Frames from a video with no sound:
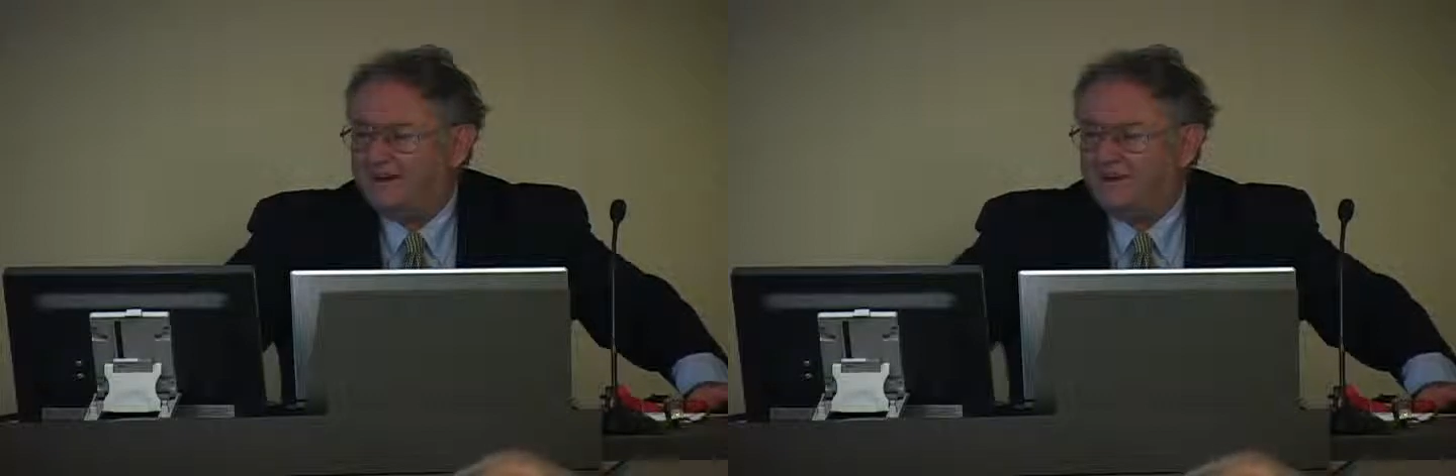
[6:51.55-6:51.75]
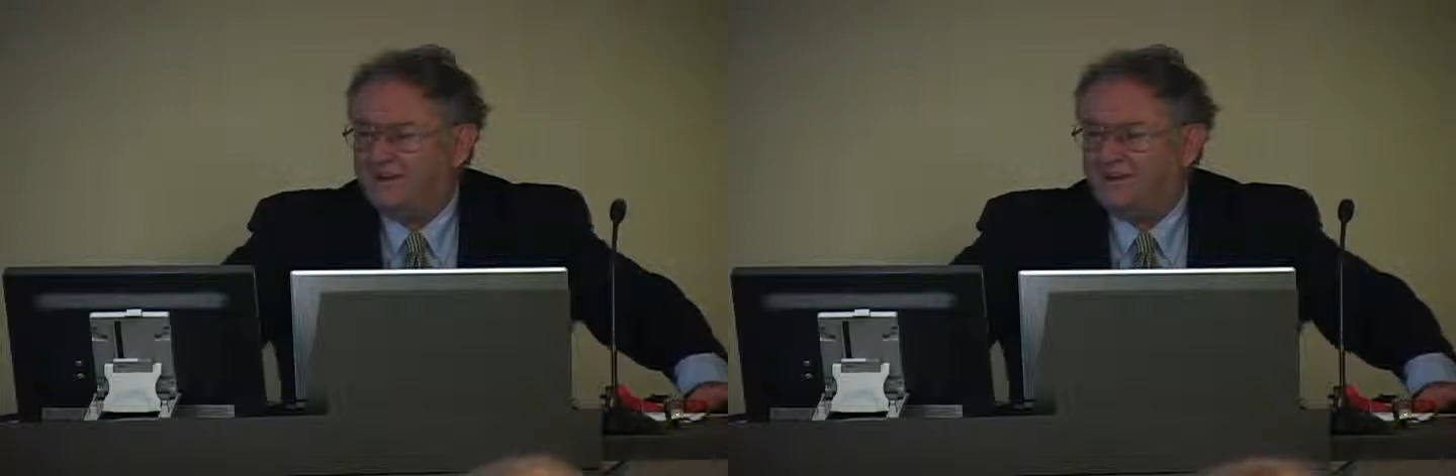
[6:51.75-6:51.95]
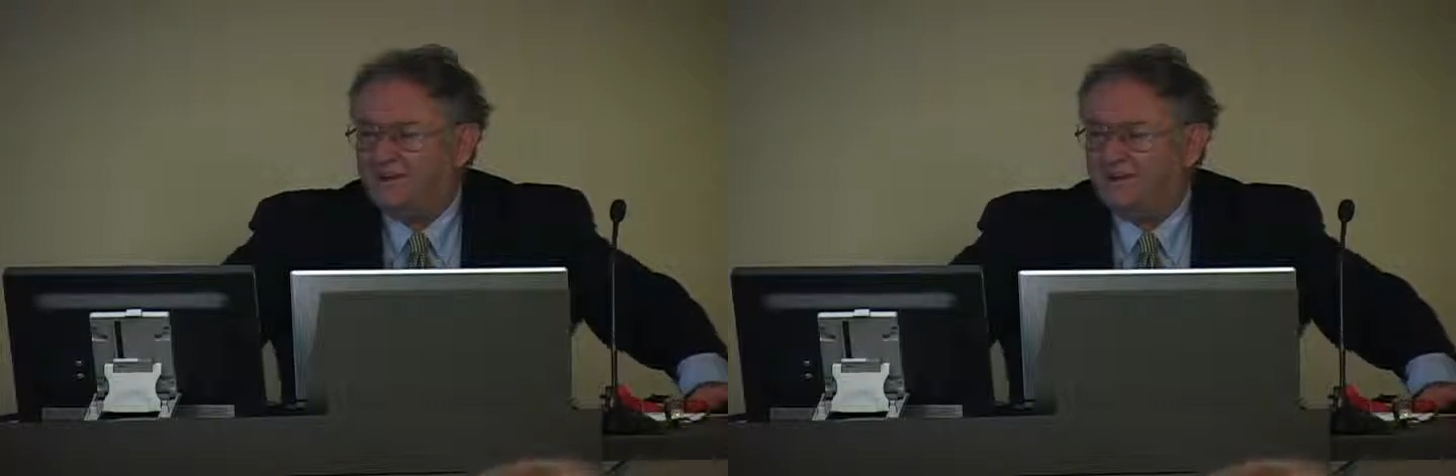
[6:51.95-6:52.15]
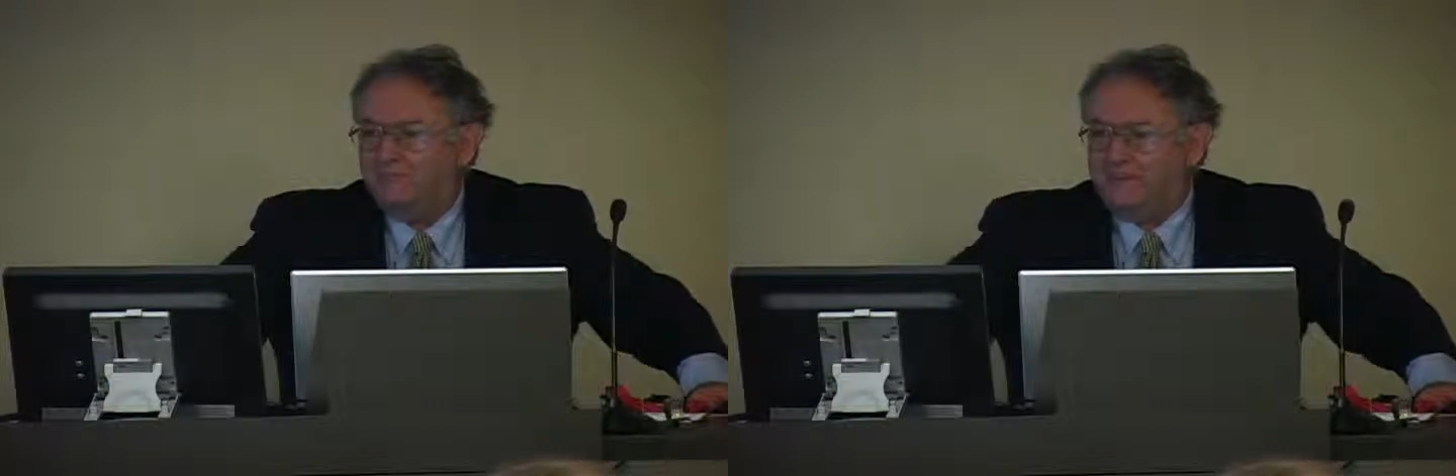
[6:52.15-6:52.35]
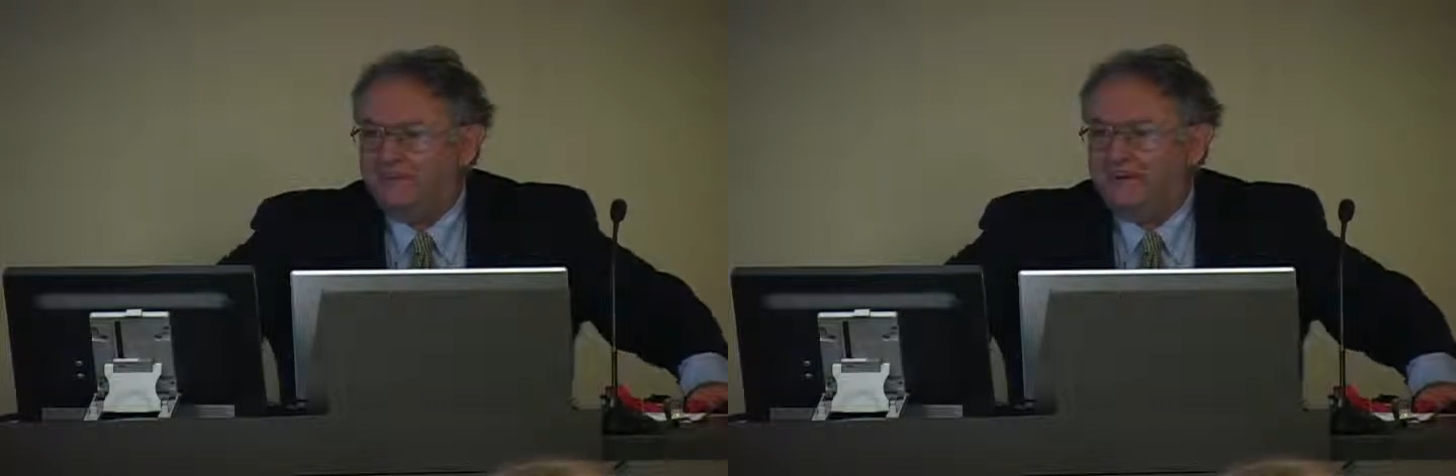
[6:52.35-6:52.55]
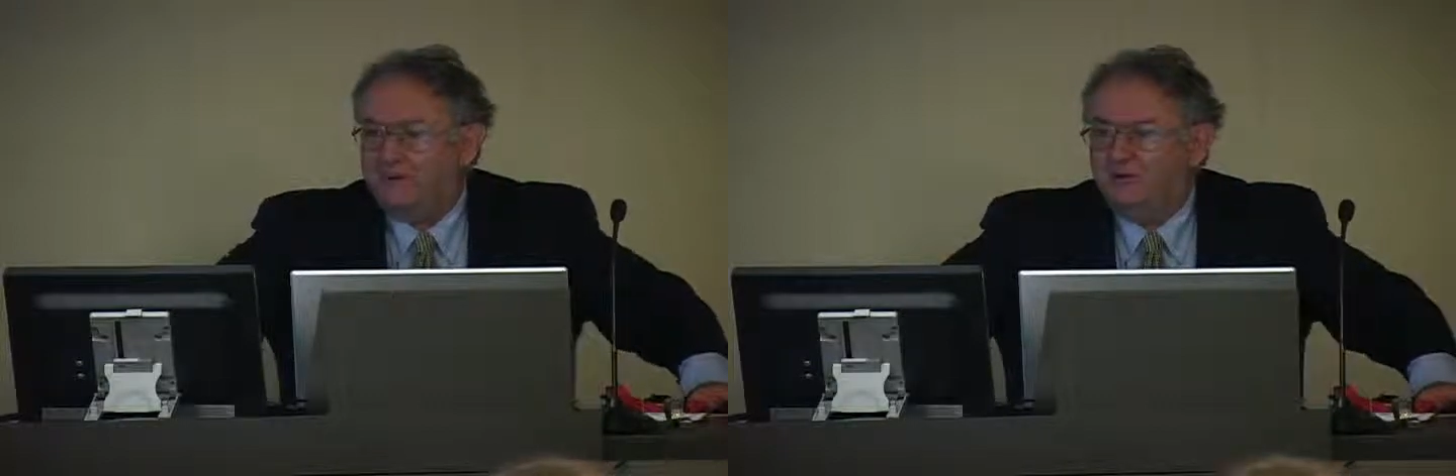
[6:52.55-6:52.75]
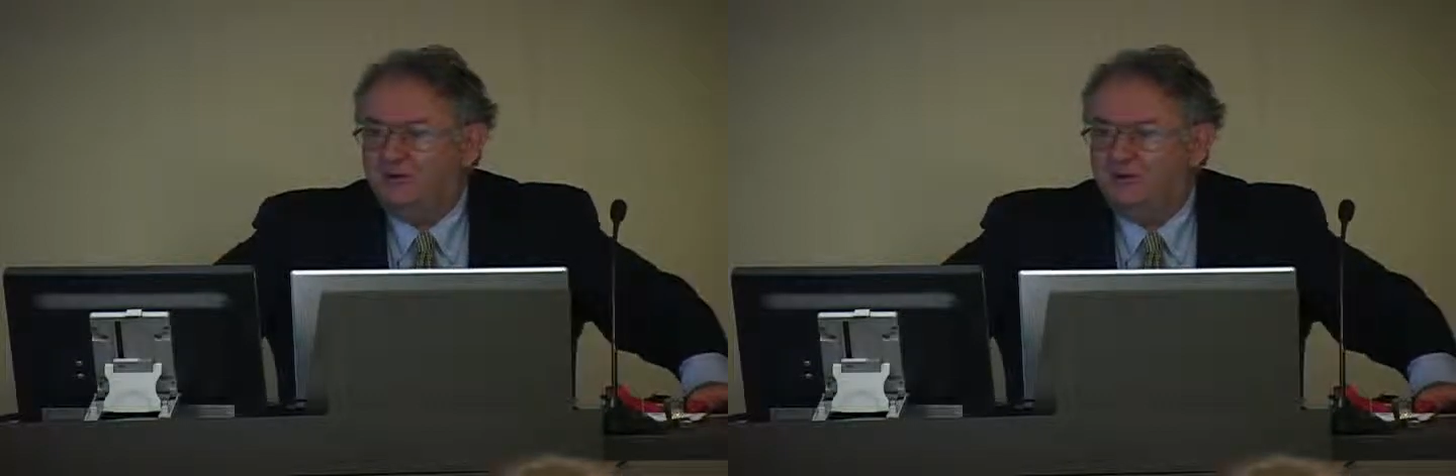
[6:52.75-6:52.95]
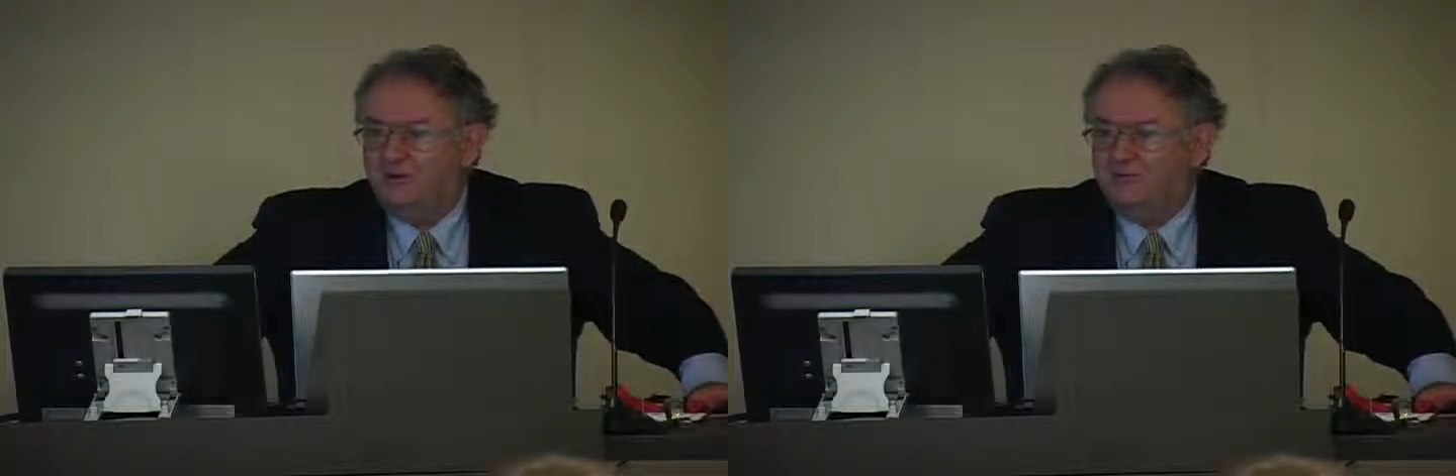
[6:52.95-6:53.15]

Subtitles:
I call them the bingos